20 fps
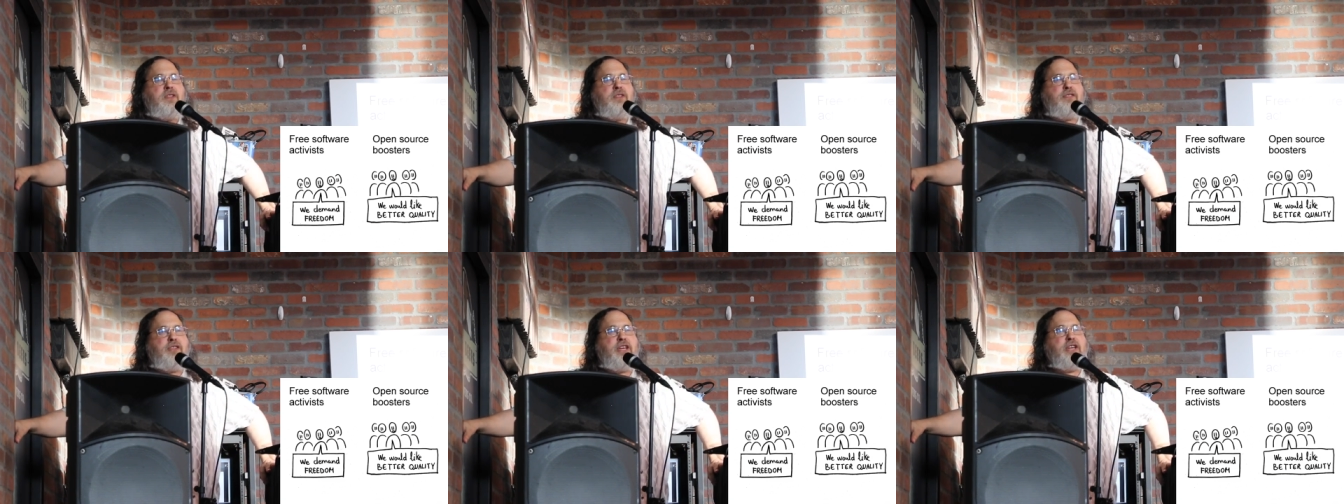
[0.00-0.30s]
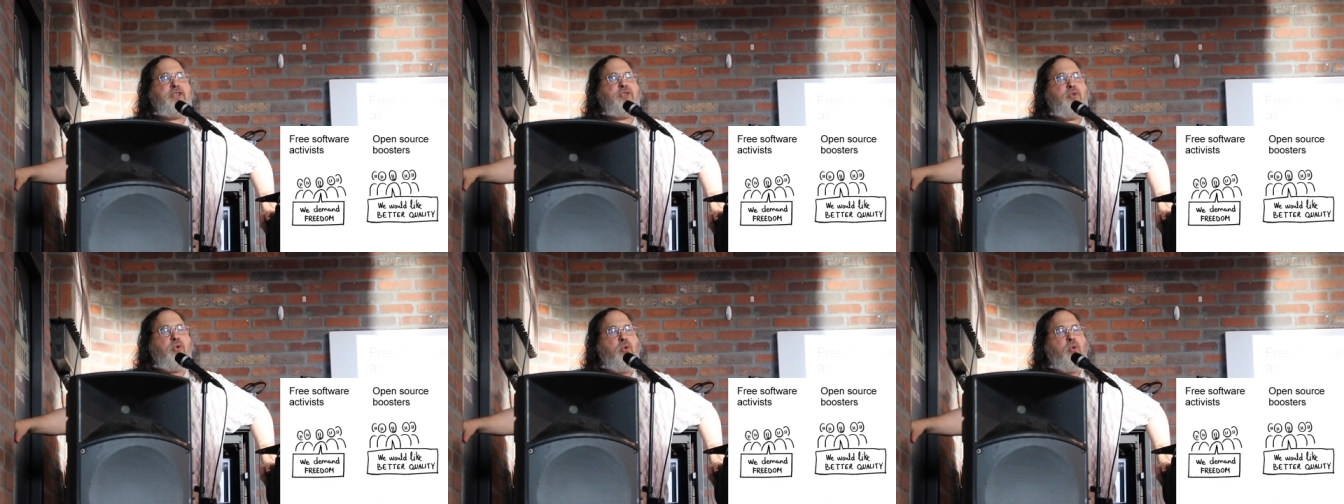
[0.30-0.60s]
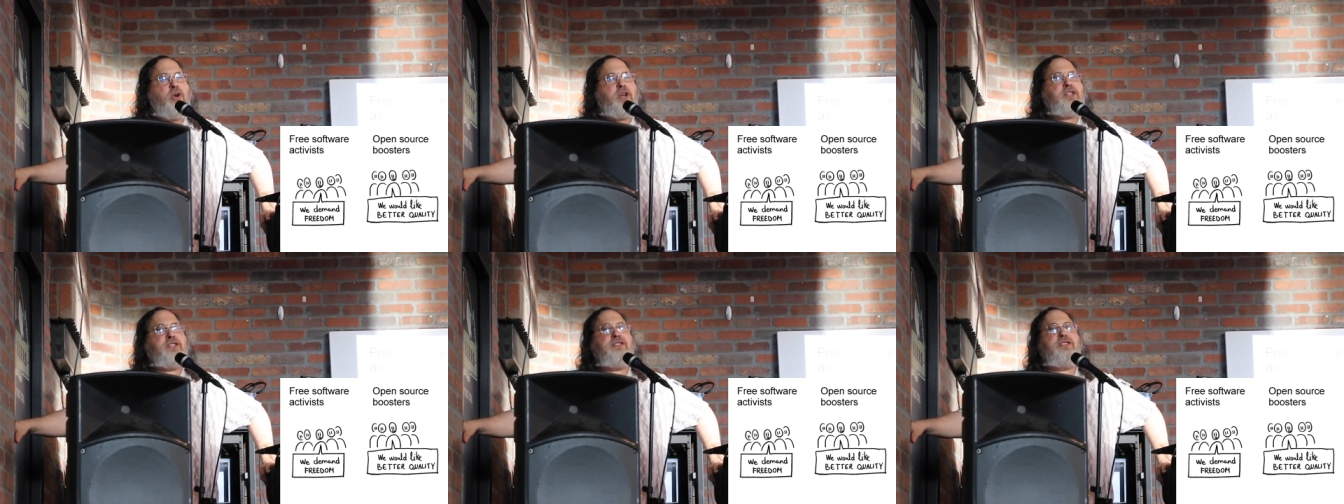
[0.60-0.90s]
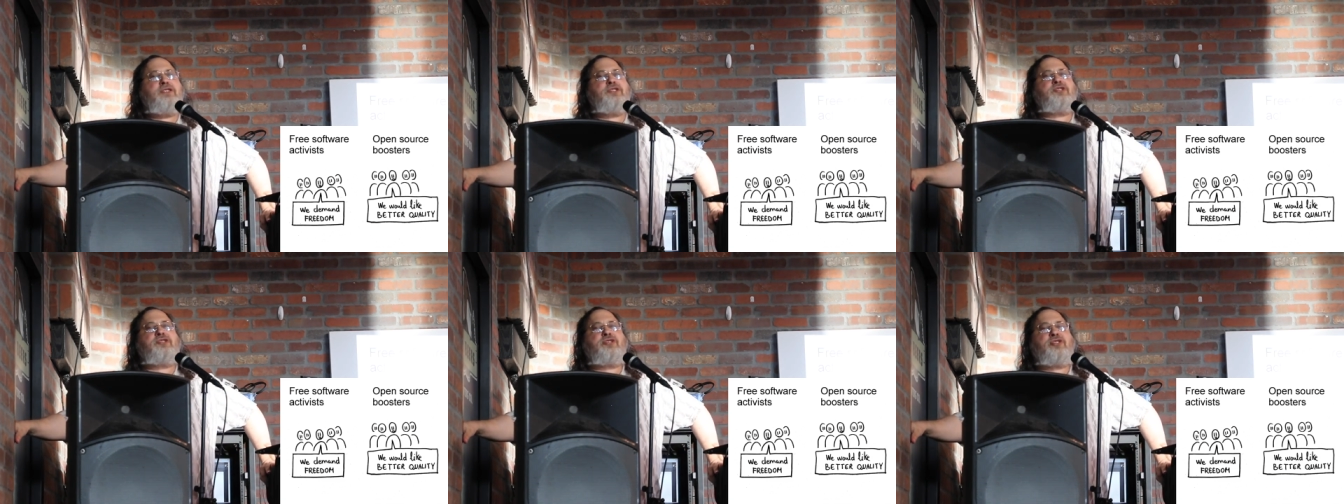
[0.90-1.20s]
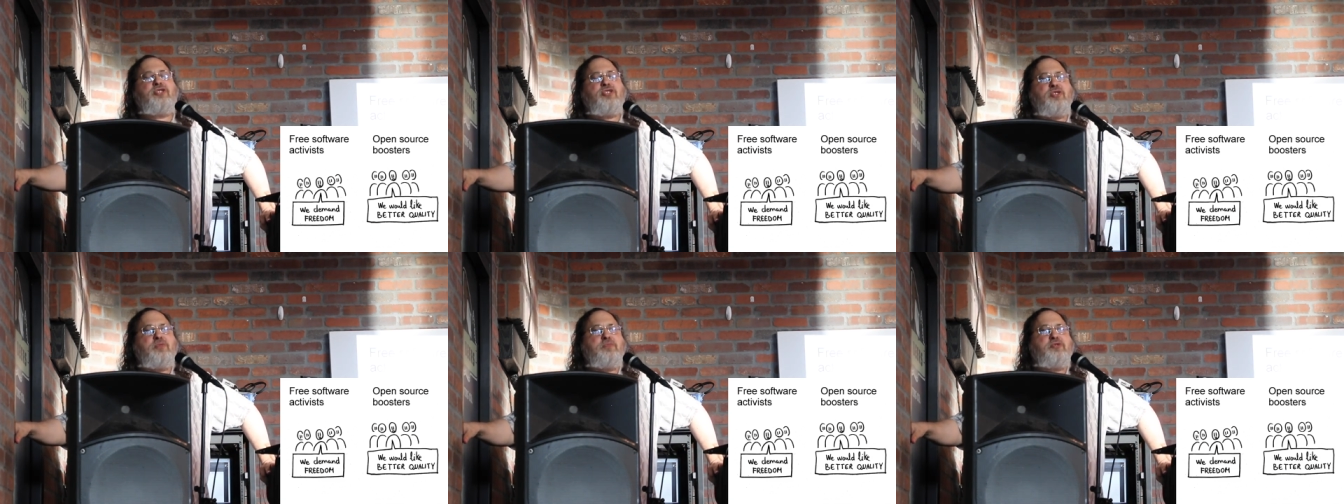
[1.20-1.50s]
they coined this
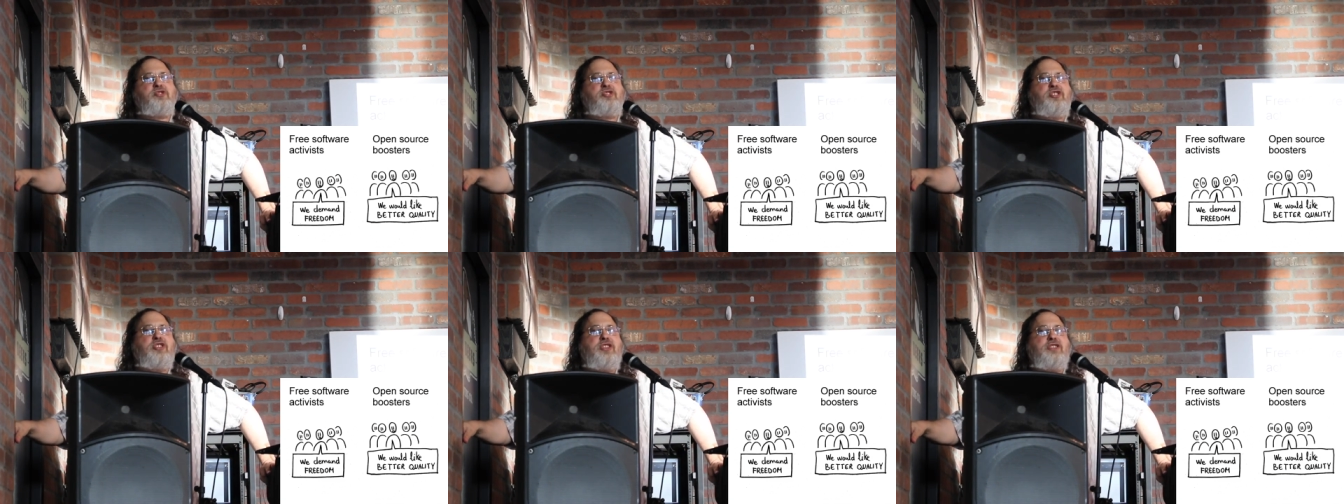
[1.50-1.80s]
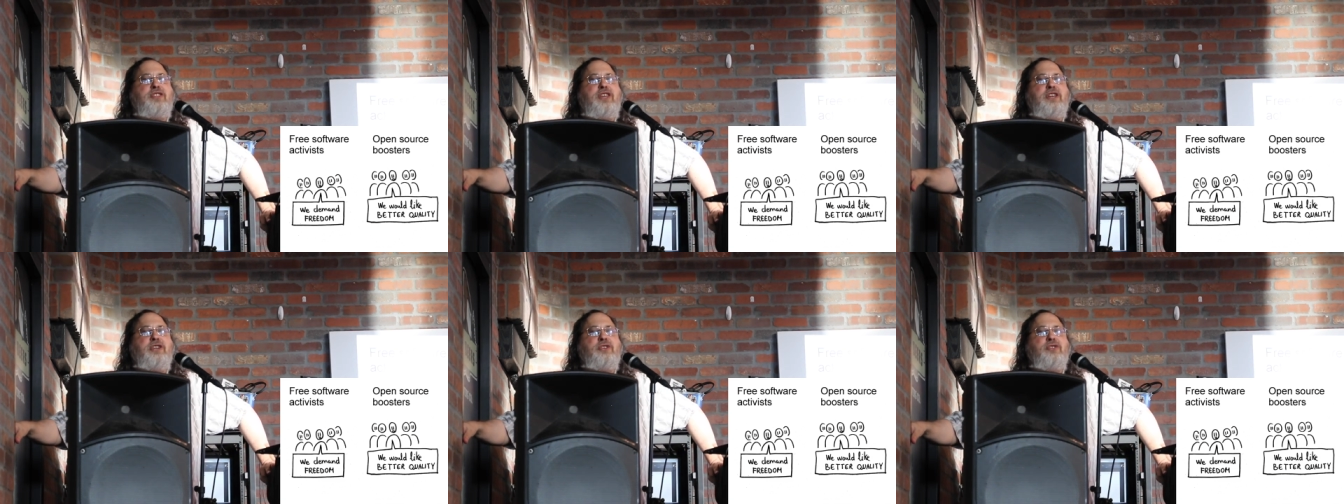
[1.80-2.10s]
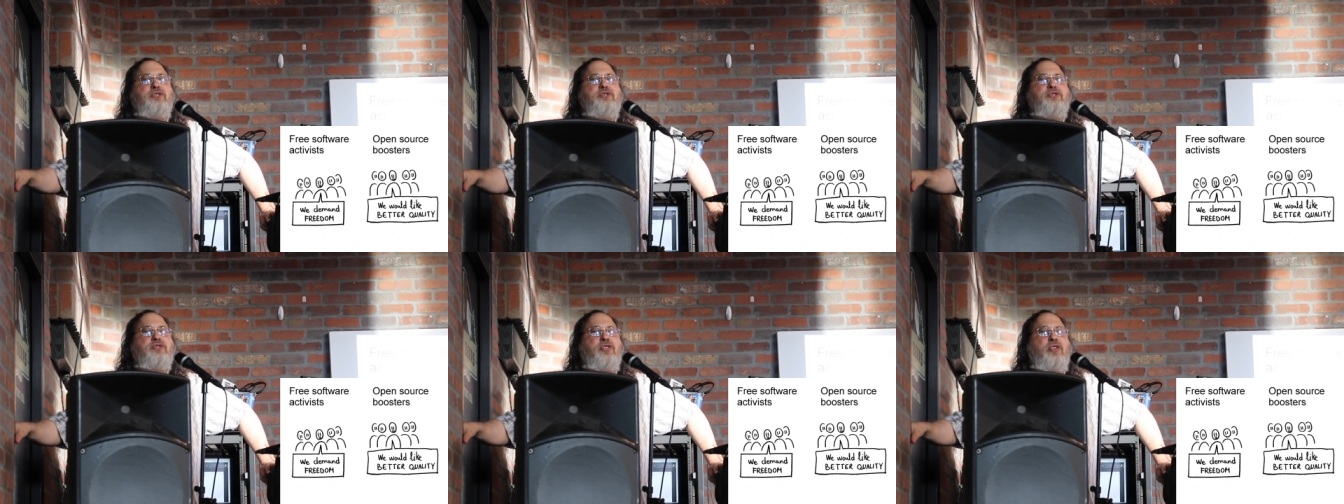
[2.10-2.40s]
term so that they could